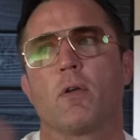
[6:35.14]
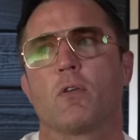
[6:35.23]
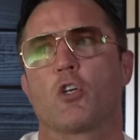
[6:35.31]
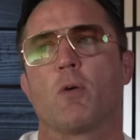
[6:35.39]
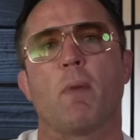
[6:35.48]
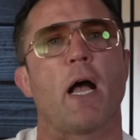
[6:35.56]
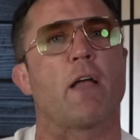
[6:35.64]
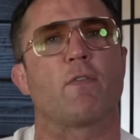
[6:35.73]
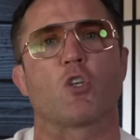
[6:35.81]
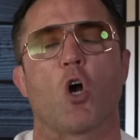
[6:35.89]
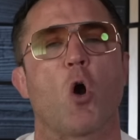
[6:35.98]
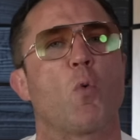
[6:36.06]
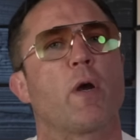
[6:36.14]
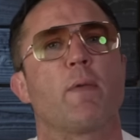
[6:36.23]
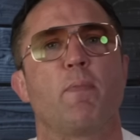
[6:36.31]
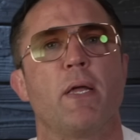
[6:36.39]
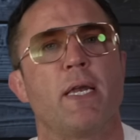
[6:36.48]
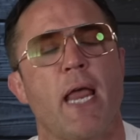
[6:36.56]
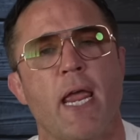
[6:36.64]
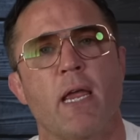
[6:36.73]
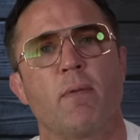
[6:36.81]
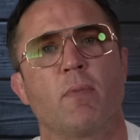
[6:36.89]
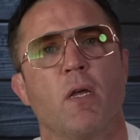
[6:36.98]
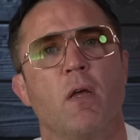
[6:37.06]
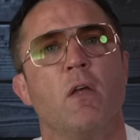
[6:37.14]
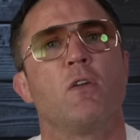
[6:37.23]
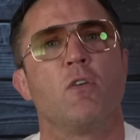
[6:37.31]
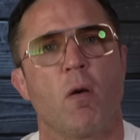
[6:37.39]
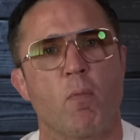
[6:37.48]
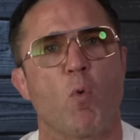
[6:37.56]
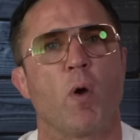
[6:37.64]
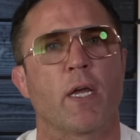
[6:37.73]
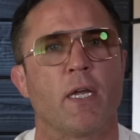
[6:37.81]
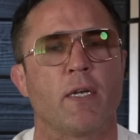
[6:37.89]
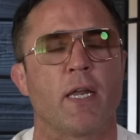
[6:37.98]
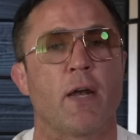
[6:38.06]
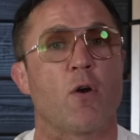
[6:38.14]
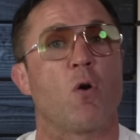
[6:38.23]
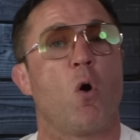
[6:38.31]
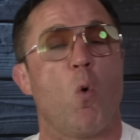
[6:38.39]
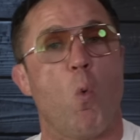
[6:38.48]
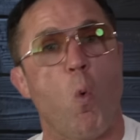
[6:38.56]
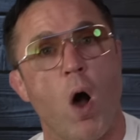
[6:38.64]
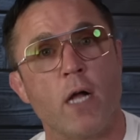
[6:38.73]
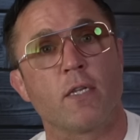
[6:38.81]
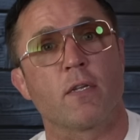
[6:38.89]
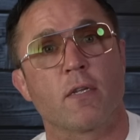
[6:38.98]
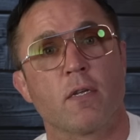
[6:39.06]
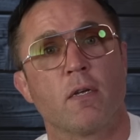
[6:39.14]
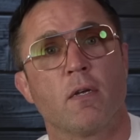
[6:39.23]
Chimaev has already been named number one contender once.